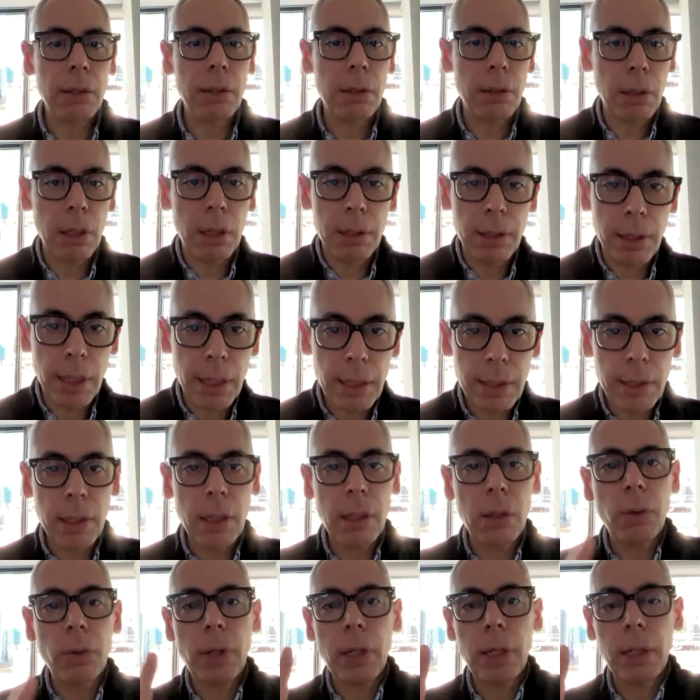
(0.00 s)
There's
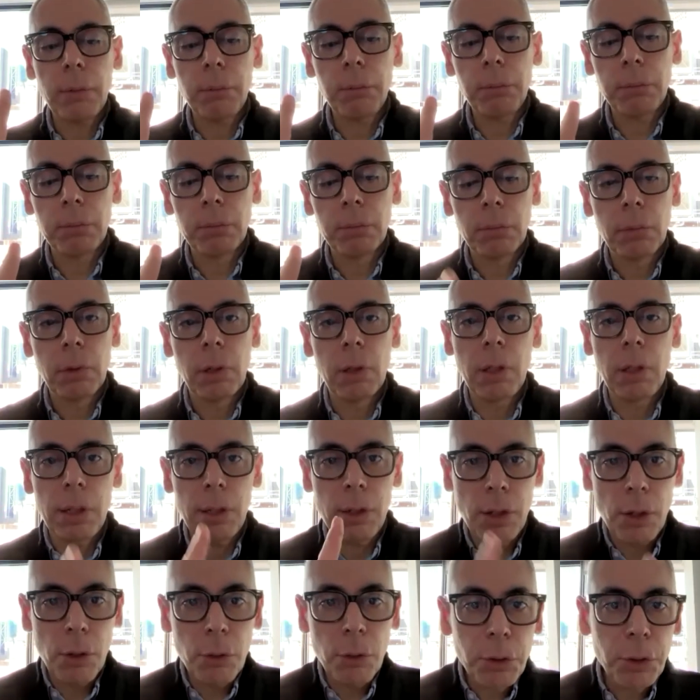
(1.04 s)
Instagram, there's
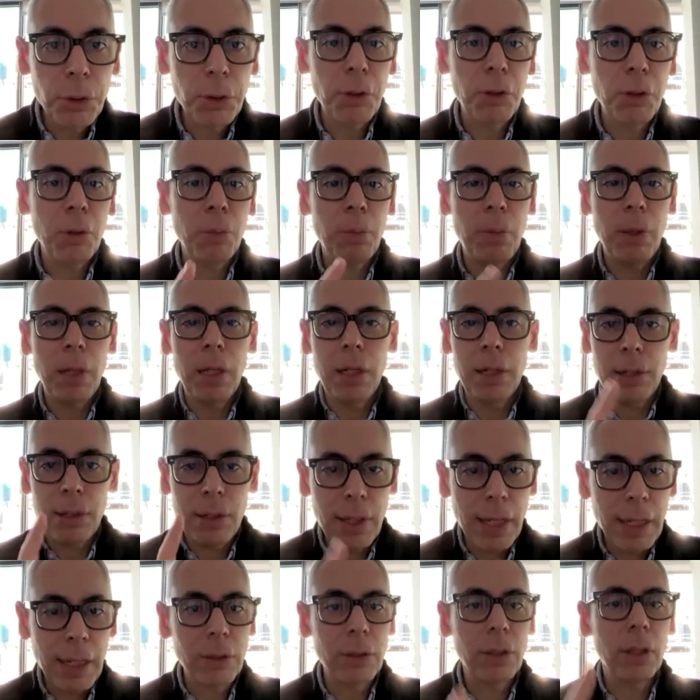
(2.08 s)
YouTube, there's
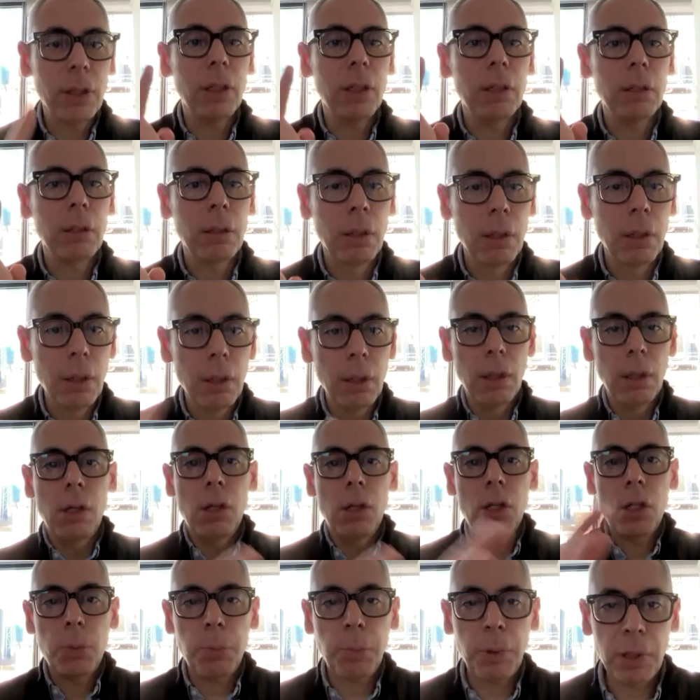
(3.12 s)
TikTok,
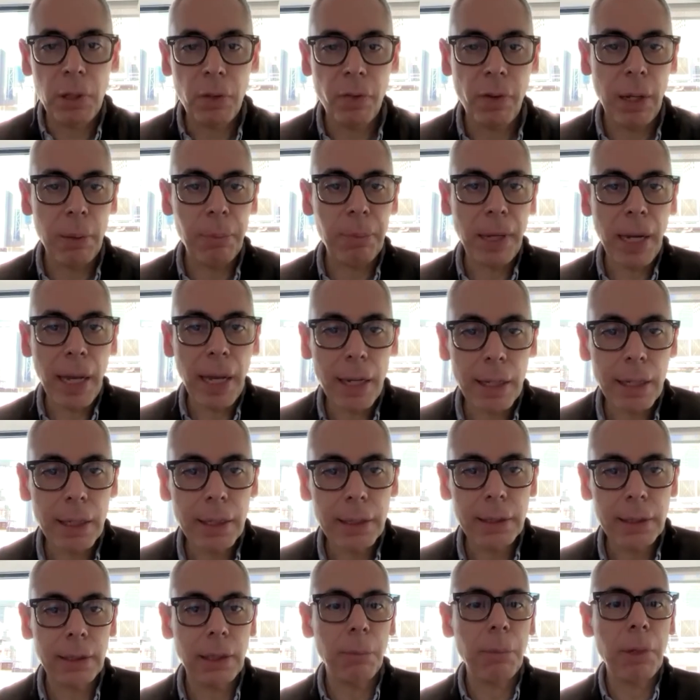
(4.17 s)
Spotify
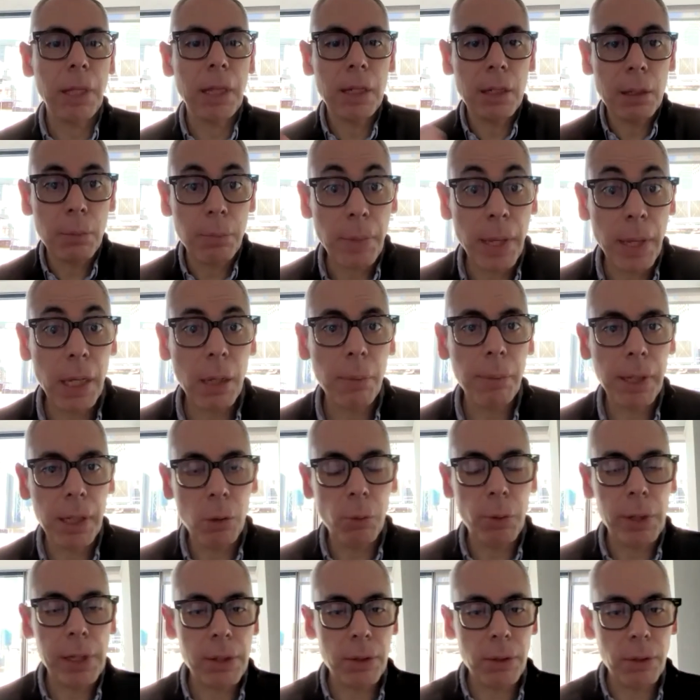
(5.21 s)
playlist. I mean, there's many, many
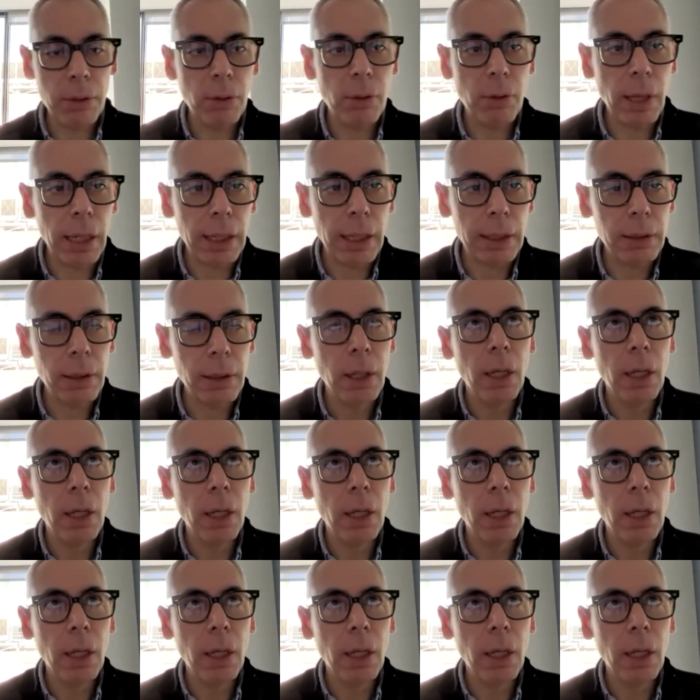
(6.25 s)
ways to do that.